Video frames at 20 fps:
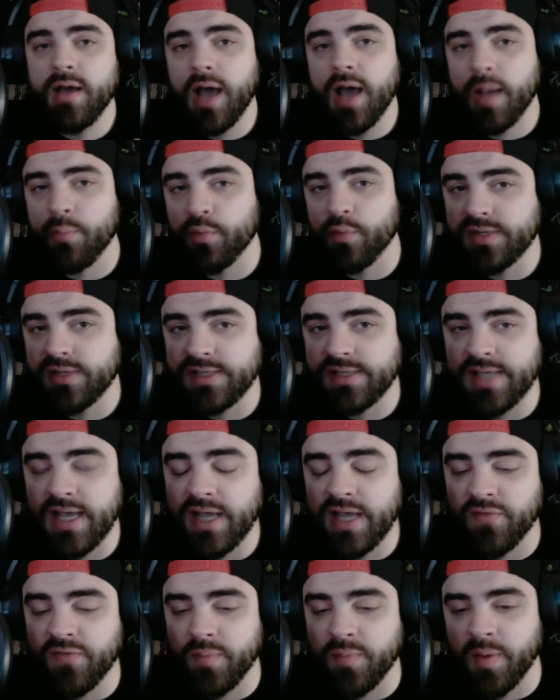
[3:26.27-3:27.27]
I'm going to
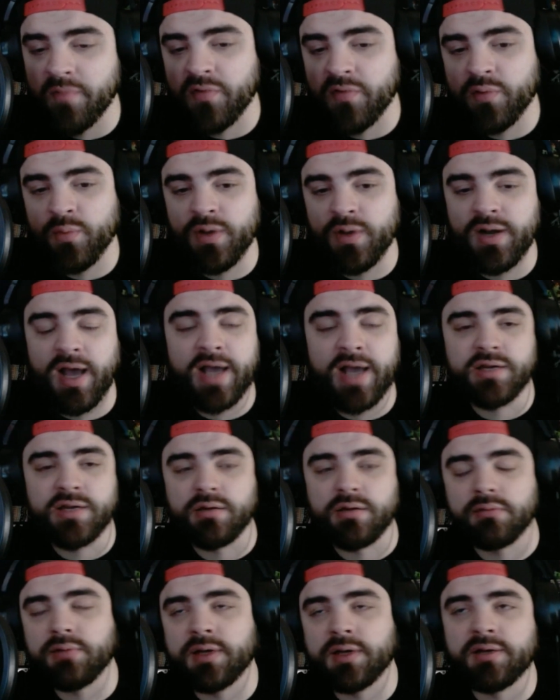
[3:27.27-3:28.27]
take it from everyone. I
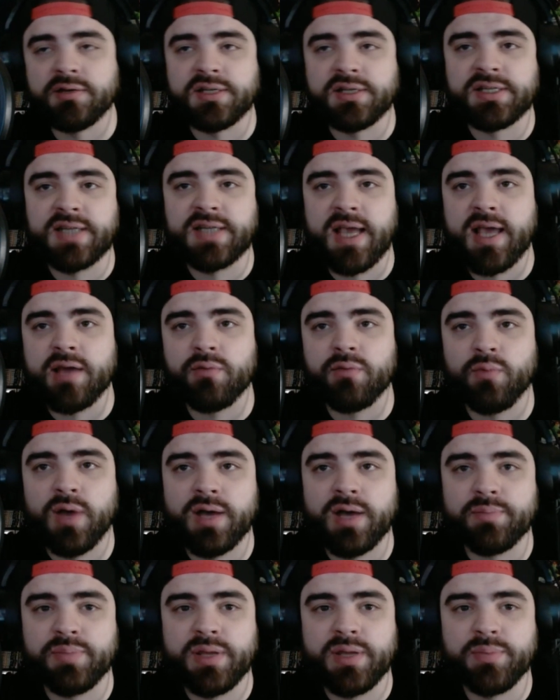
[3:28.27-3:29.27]
don't understand
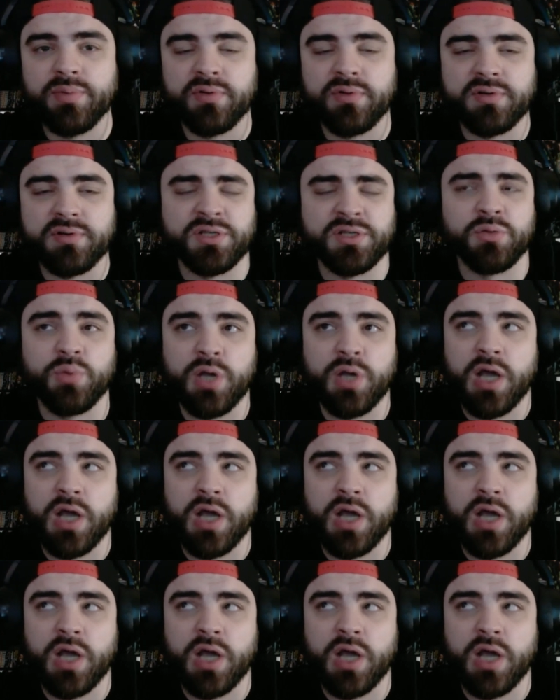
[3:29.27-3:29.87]
why people are so